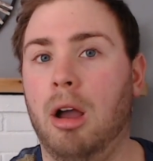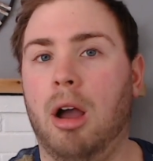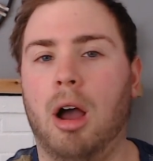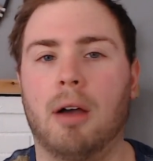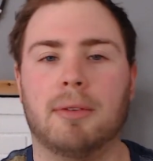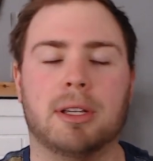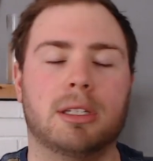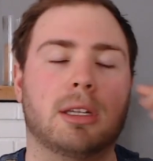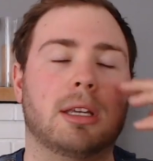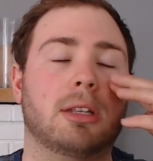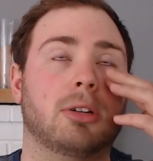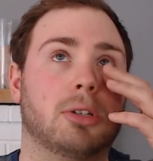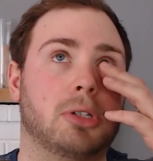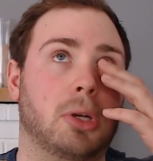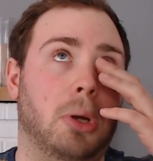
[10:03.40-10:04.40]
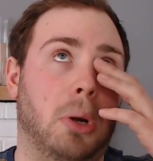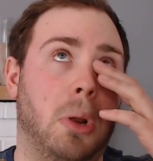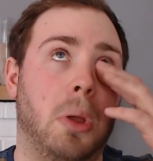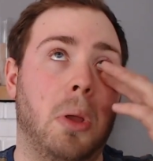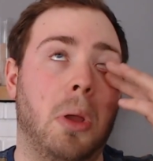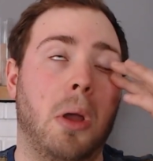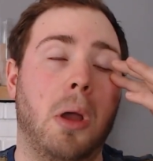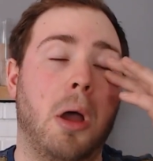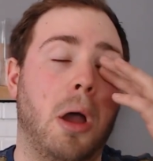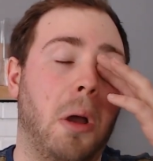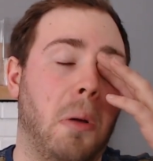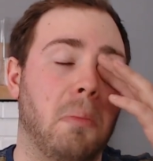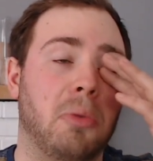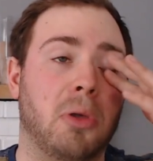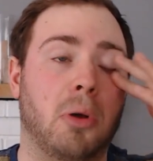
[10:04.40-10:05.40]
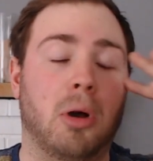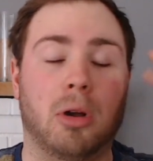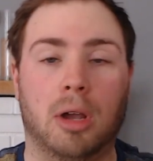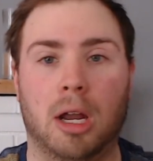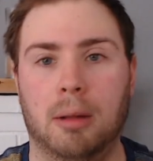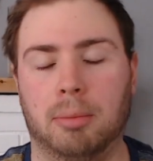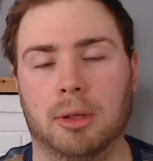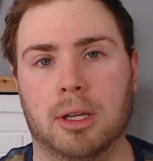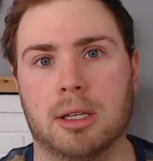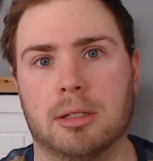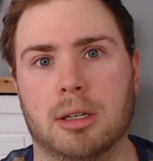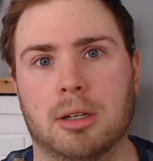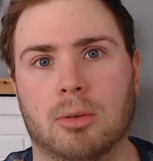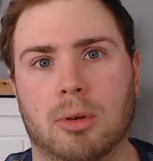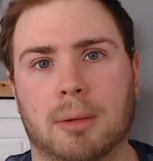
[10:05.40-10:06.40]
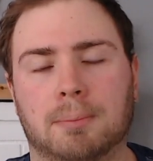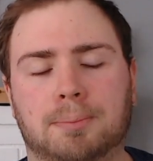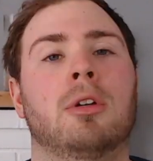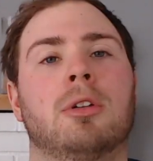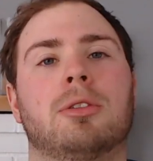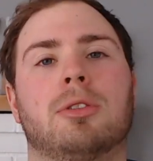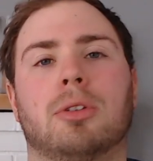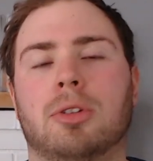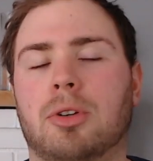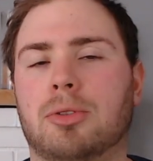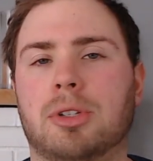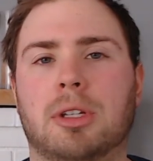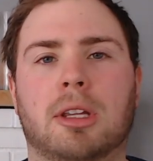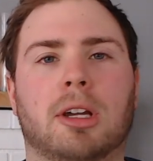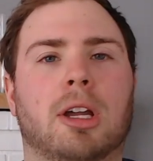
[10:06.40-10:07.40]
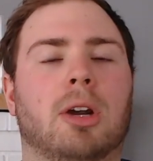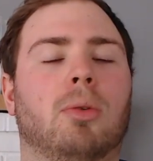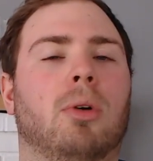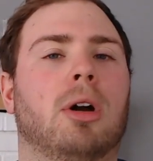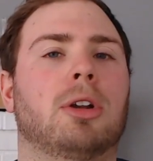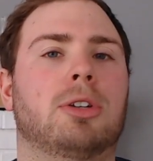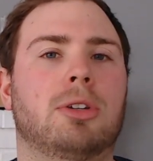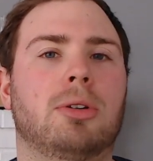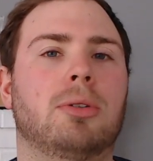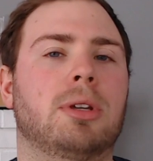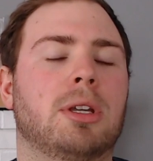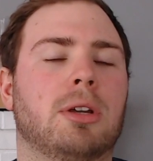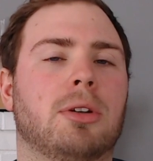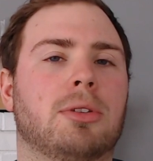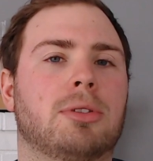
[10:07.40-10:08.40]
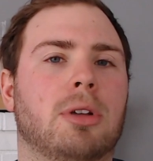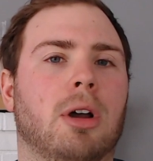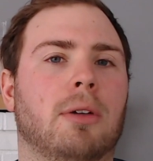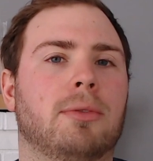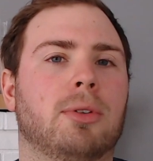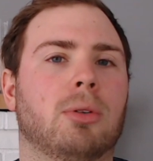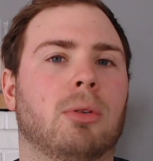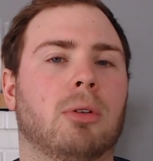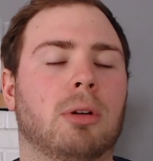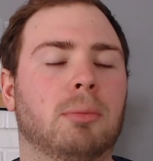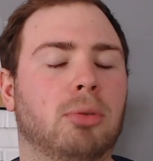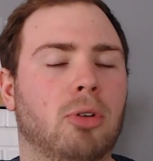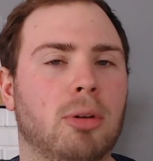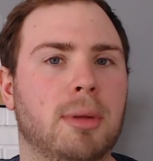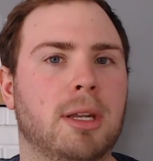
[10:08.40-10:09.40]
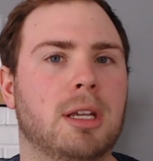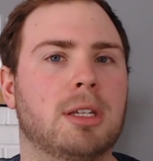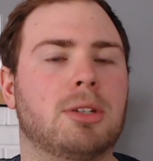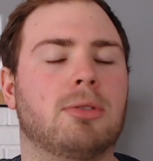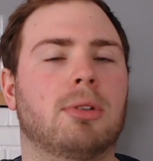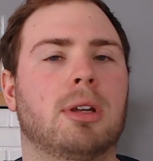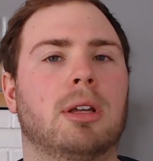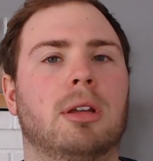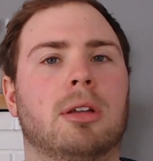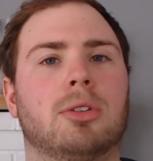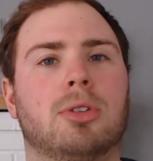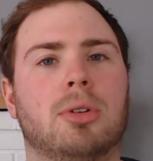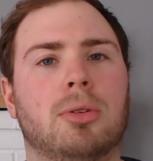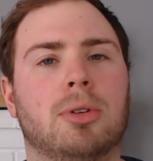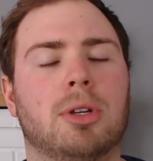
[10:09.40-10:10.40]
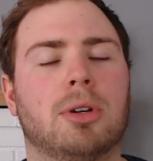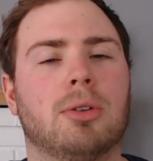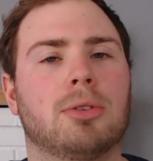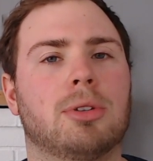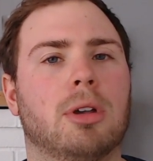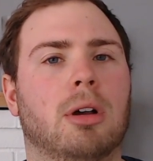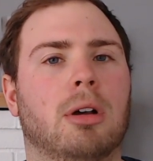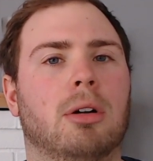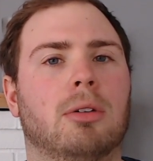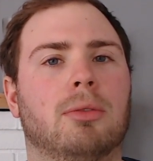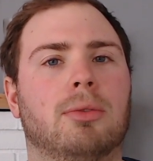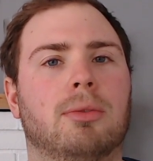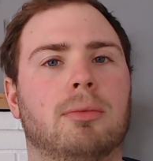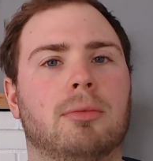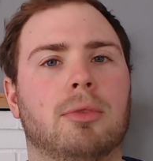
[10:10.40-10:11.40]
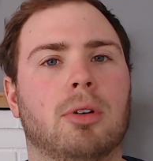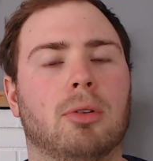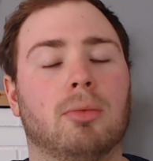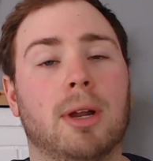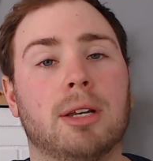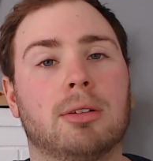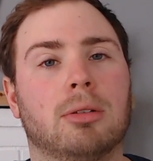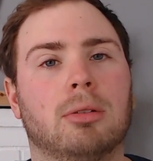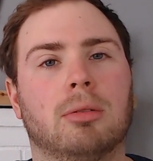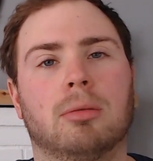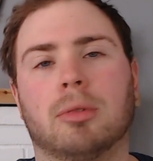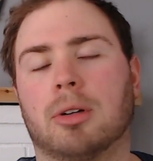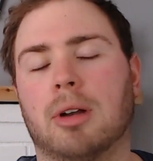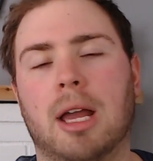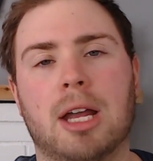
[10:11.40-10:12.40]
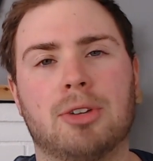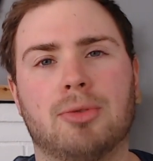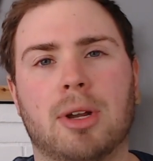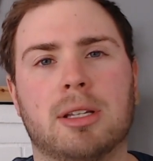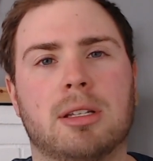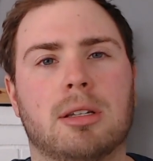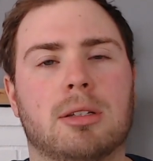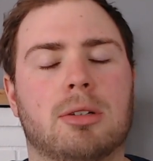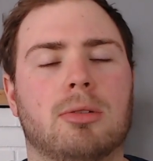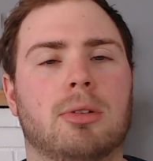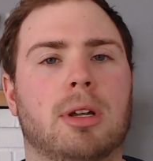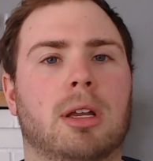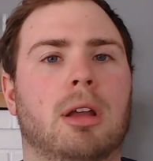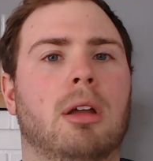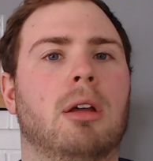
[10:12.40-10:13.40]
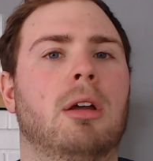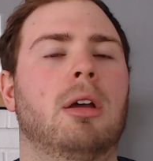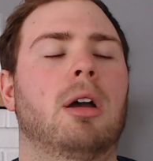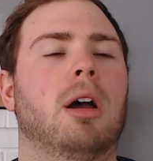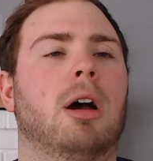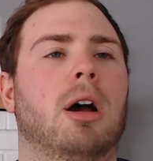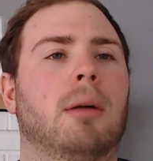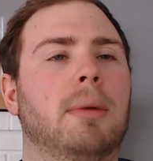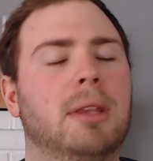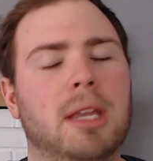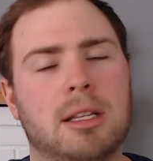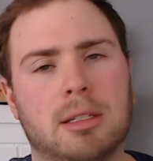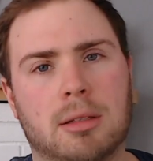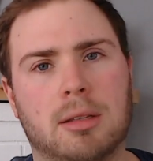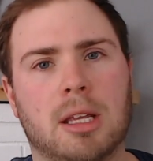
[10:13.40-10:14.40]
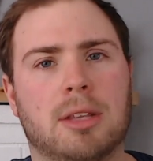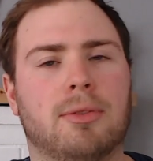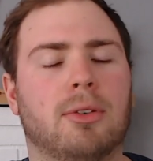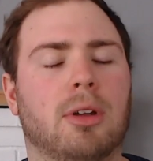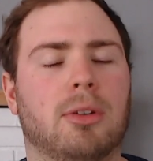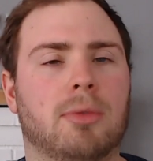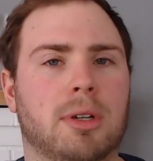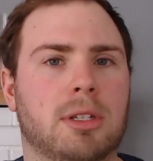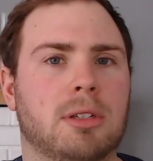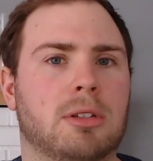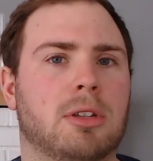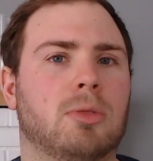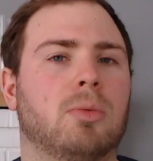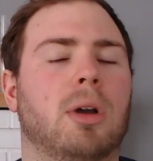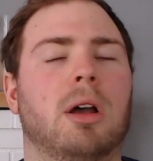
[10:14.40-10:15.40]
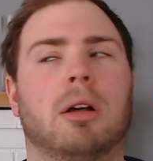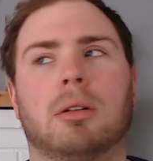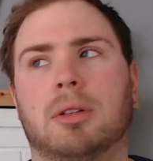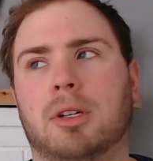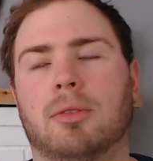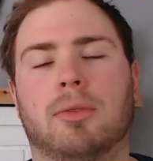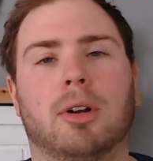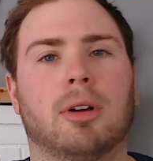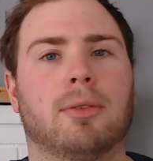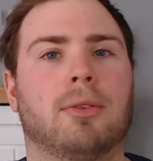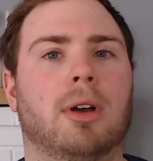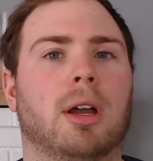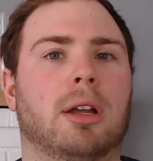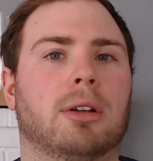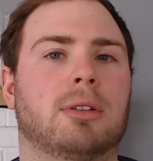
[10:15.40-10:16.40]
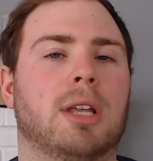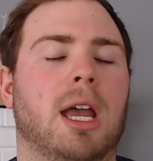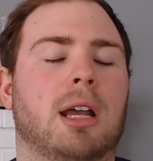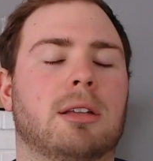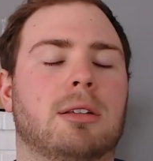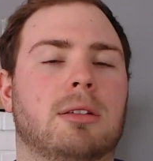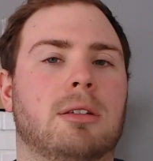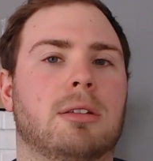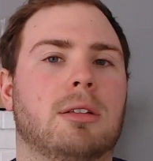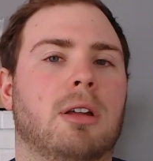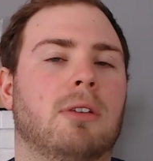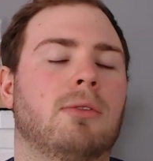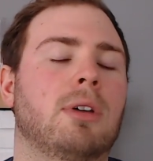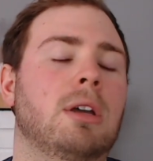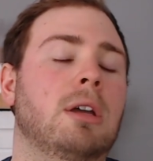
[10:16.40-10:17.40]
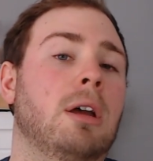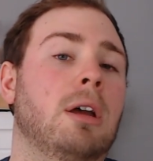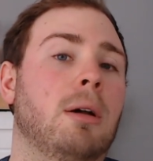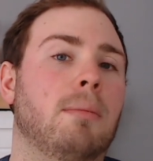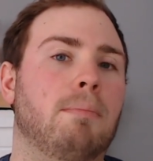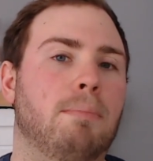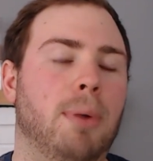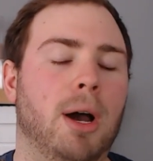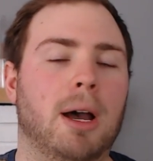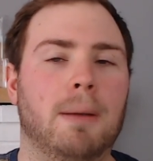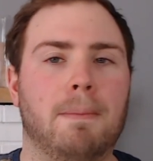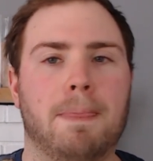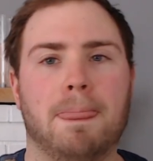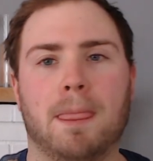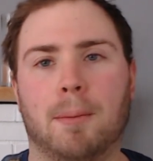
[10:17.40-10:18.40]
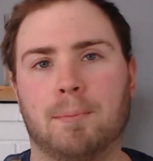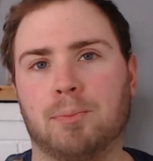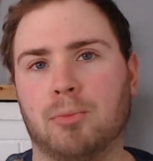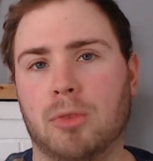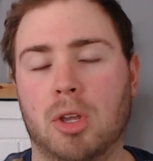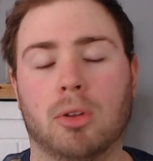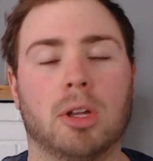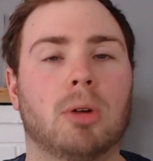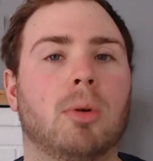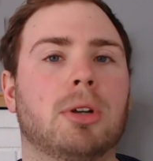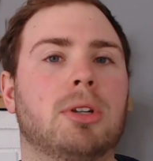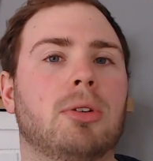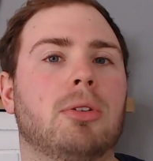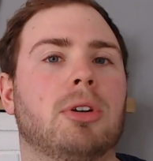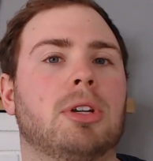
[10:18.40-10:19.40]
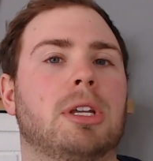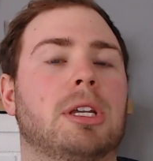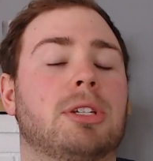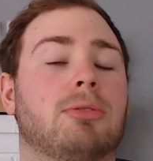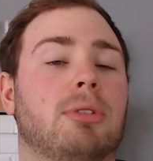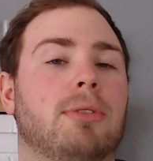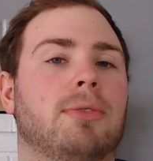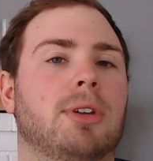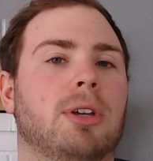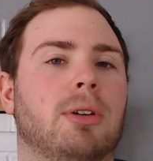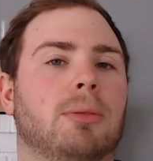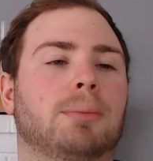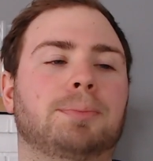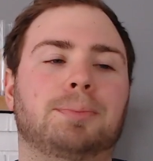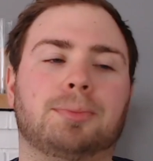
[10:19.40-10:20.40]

obviously it looks good. So all kind of plays into it. So usually they're going to want 2 years of your employment history, 2 years of your rental or address history, and that's for other reasons as well, verifying your taxes and stuff. But they're going to want 2 years history for you.